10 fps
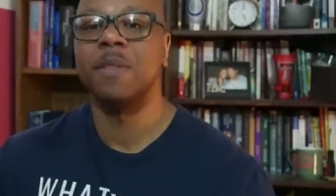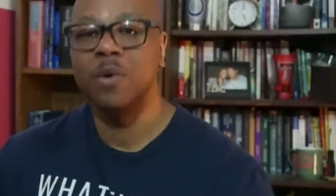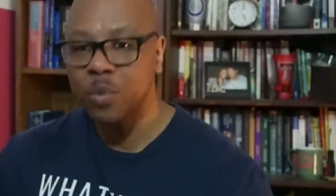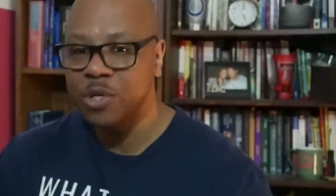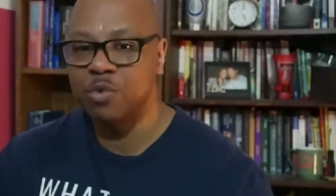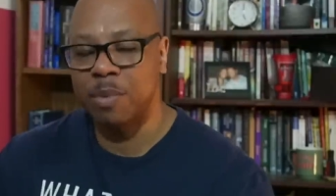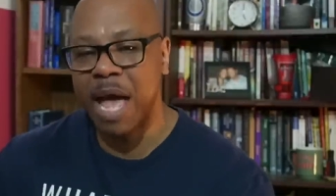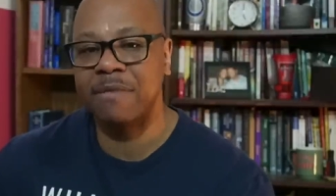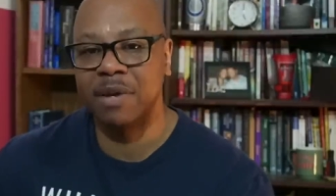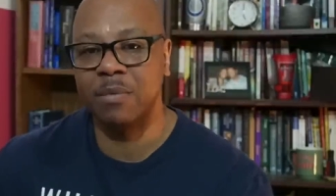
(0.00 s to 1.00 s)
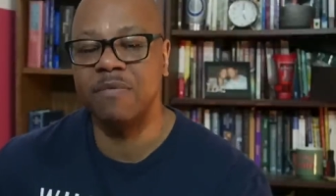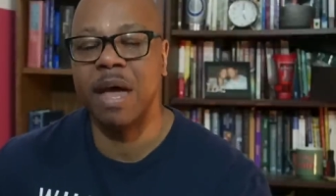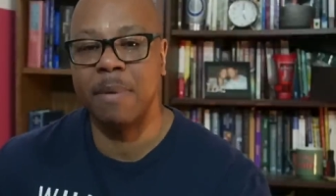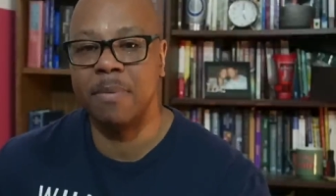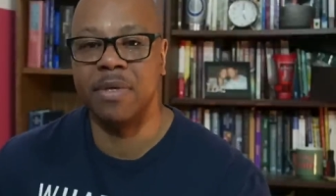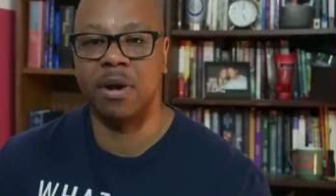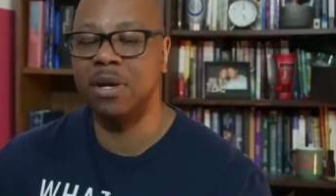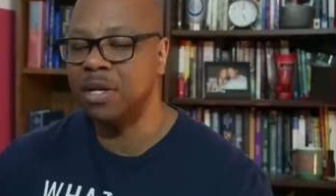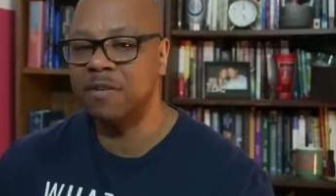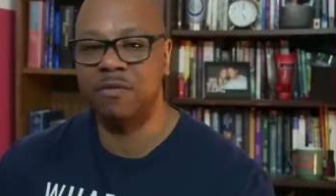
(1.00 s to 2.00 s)
which is what we have today. We've got people that are
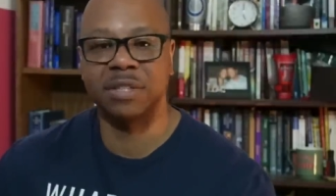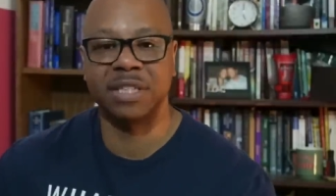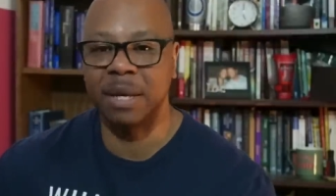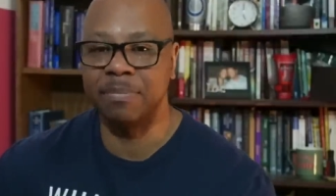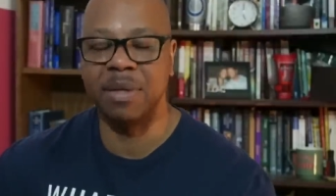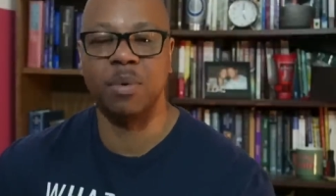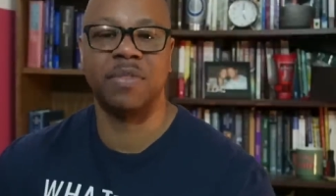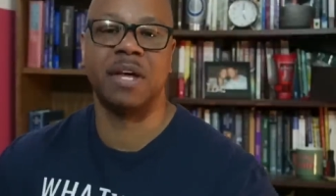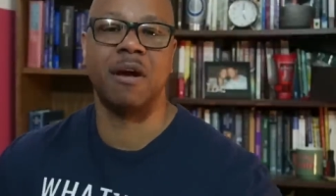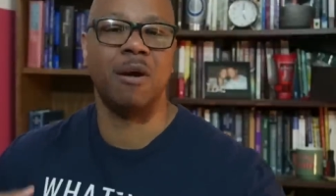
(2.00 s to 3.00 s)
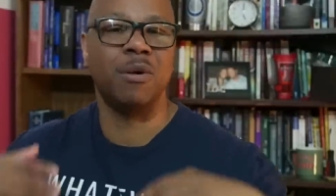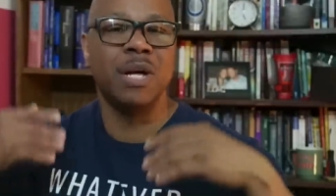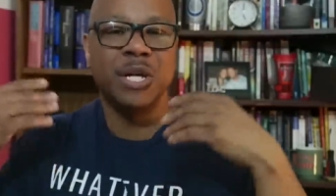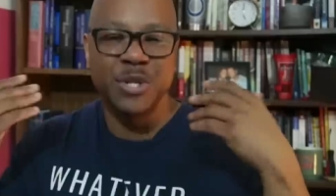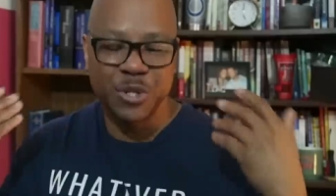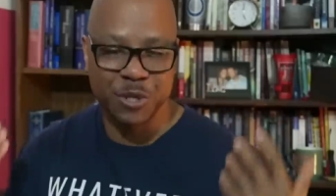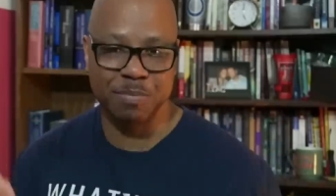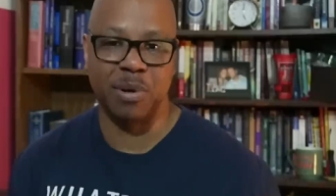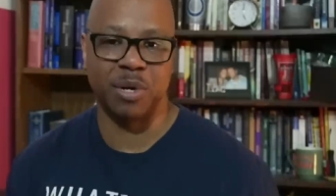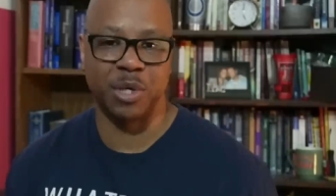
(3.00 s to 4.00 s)
looking for something, what they call
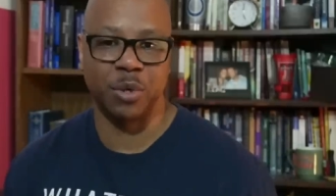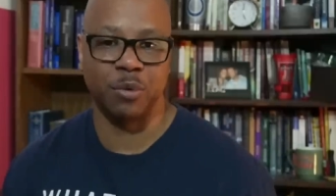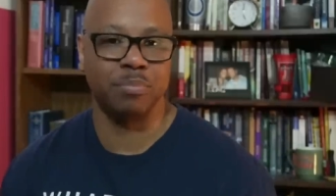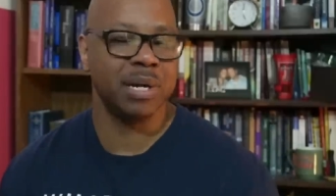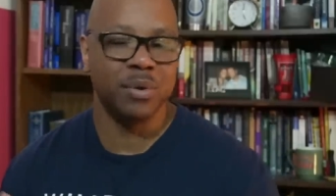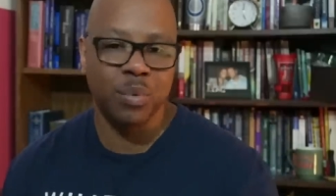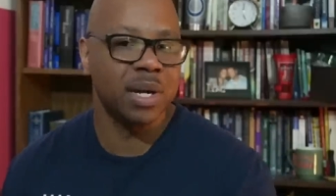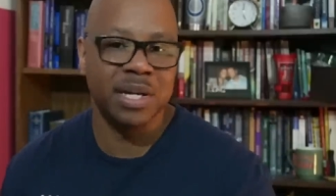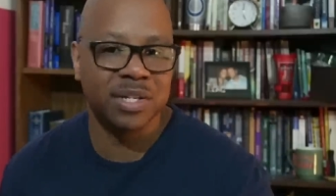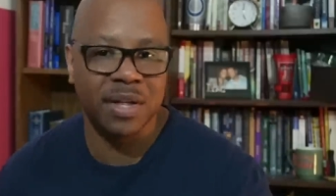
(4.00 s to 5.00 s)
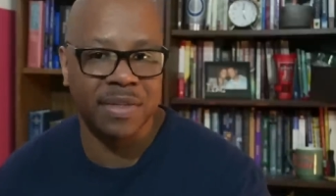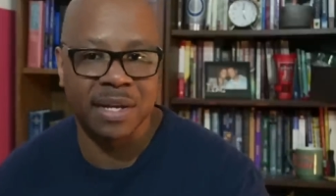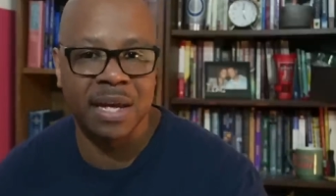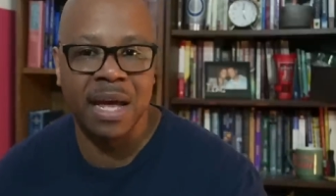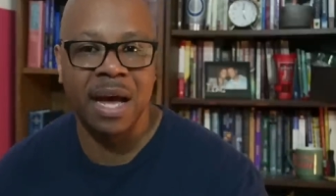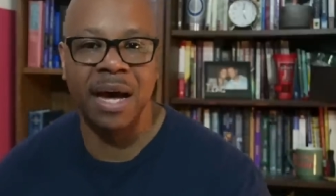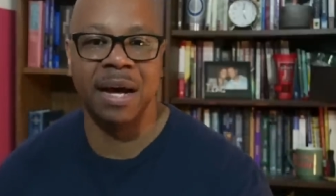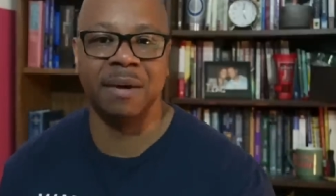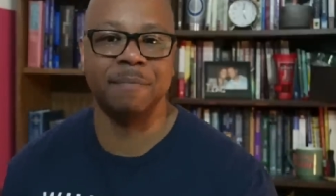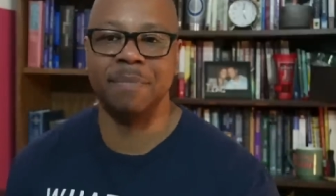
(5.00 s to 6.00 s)
spiritual, but it really is nothing
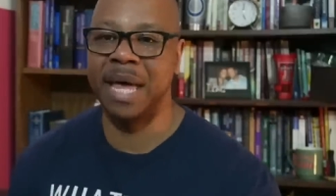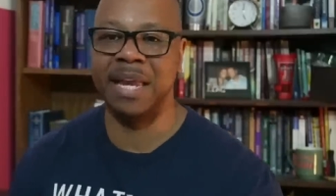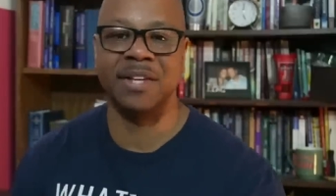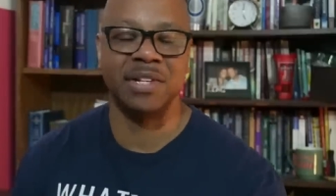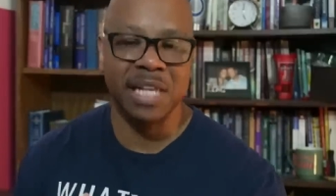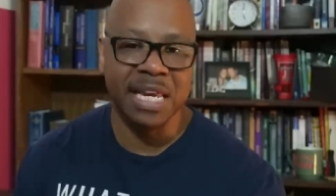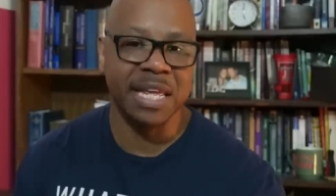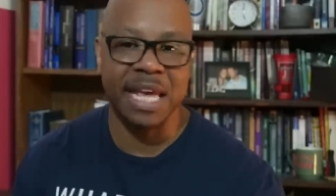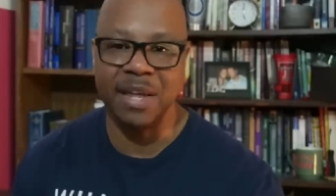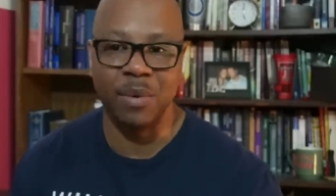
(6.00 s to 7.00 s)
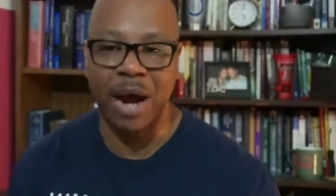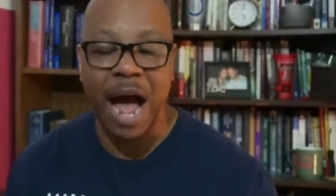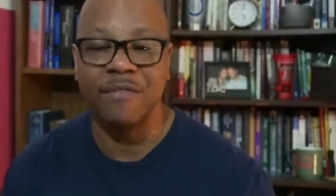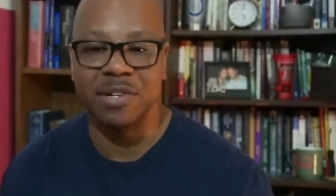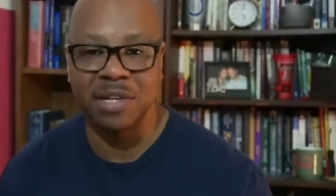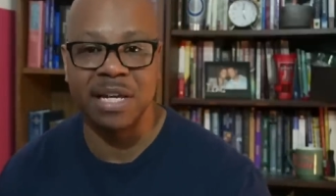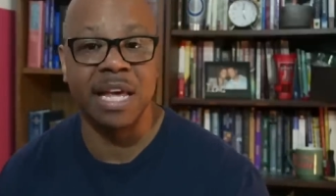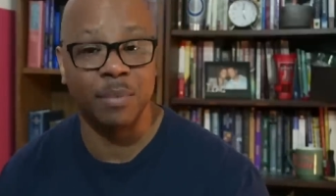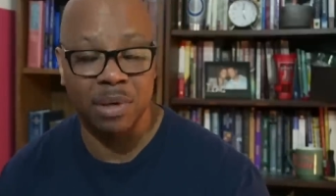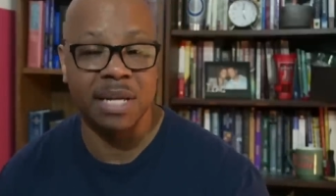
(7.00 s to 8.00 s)
um, that is leading anywhere. Obviously,
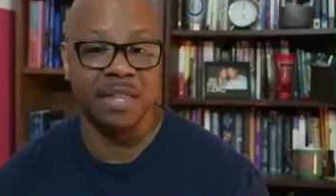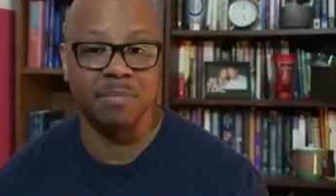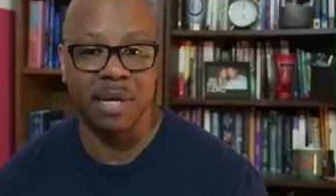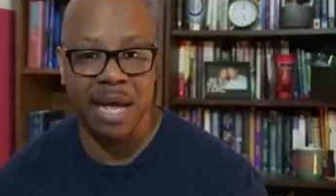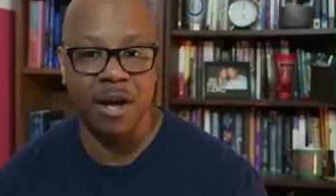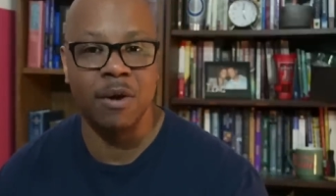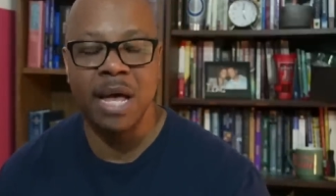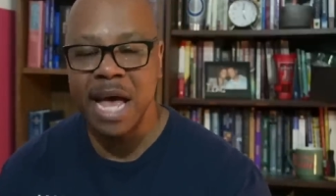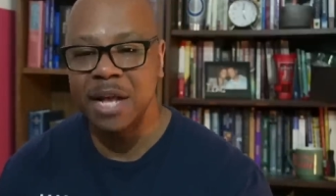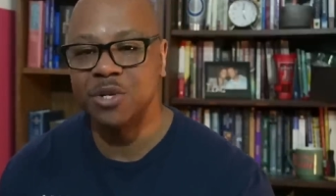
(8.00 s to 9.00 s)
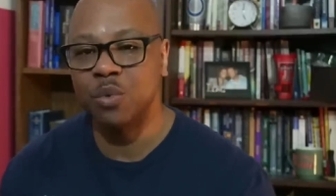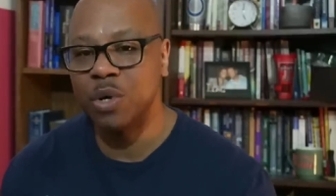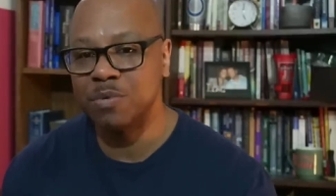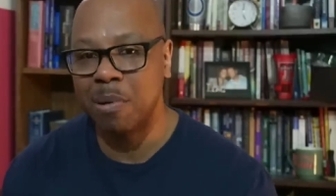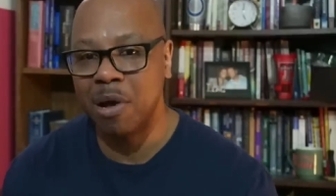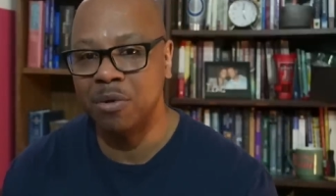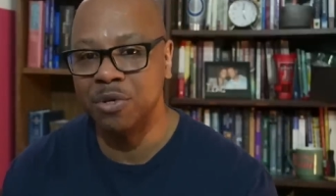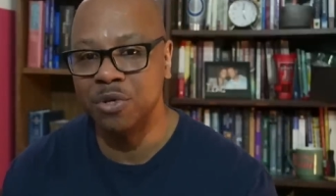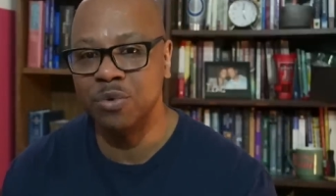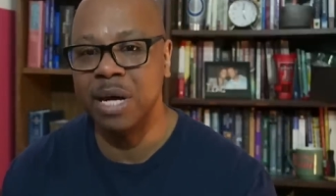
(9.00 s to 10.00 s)
it will lead them to hell. And so, what does Paul
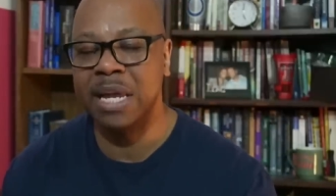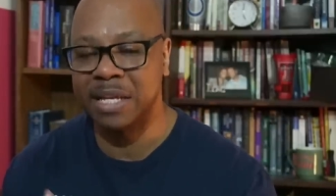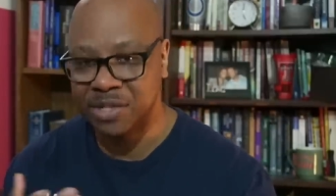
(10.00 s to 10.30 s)
do in a,